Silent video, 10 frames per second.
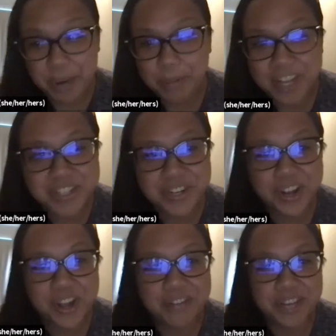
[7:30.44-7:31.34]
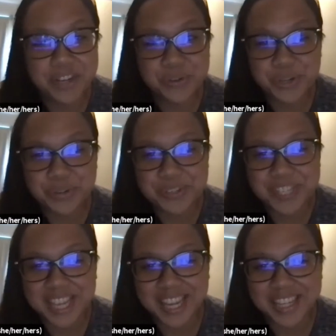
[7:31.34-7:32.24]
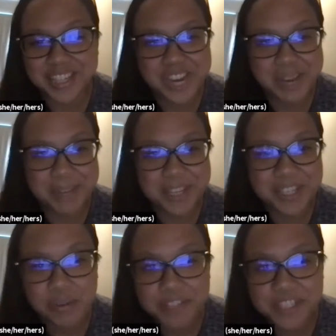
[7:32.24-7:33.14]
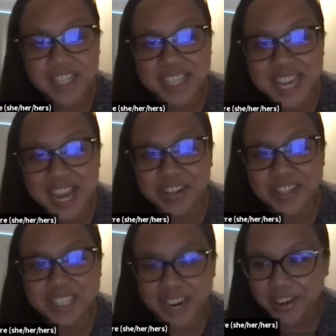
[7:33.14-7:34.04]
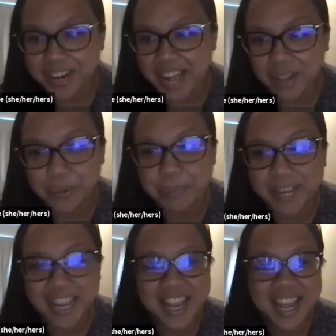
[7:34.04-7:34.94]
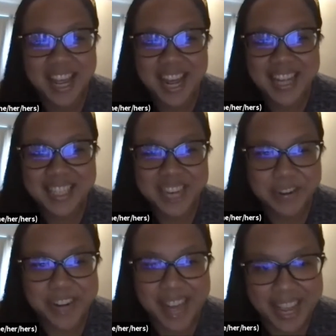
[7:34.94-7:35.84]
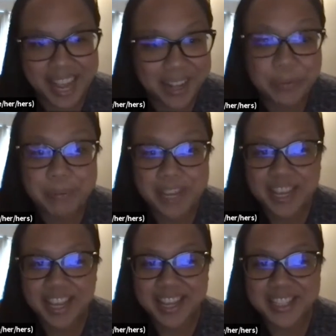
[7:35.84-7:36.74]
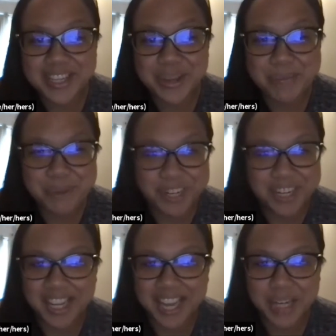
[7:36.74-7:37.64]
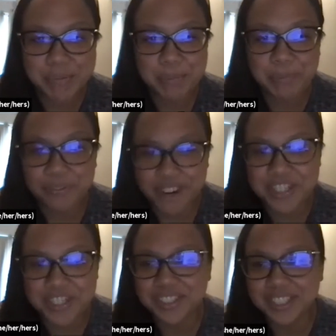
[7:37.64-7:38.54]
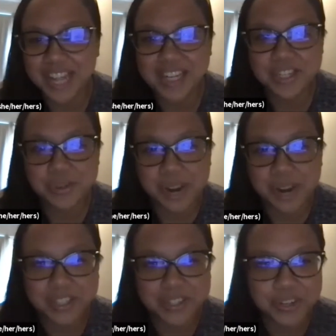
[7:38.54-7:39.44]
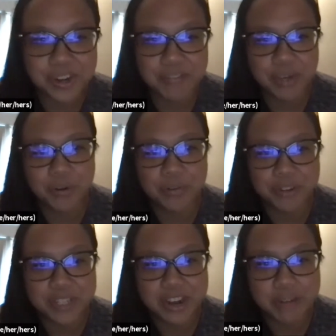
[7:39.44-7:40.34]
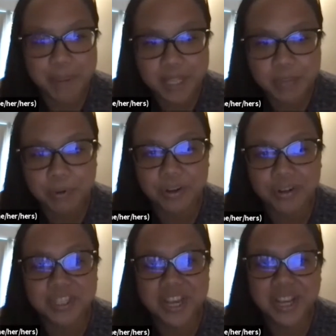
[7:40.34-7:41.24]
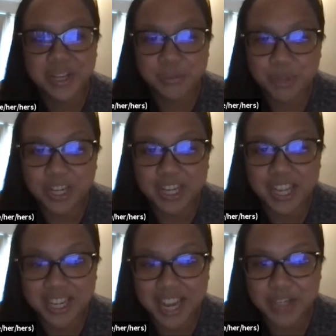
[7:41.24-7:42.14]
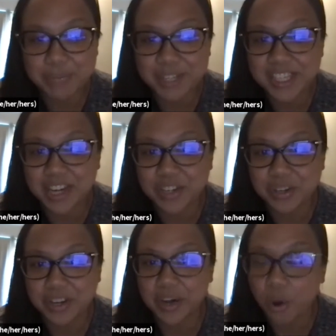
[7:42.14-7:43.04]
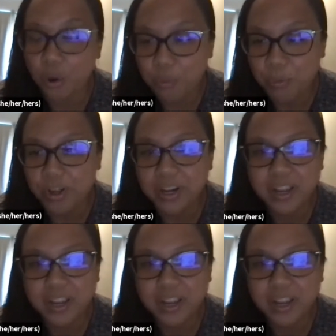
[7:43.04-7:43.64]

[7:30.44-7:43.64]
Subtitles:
pleasure of introducing Jamie's co-facilitator, Daren Ellerbee. Daren A. Ellerbee is a community engagement professional and director of the University of Pittsburgh's Community Engagement Center in Homewood,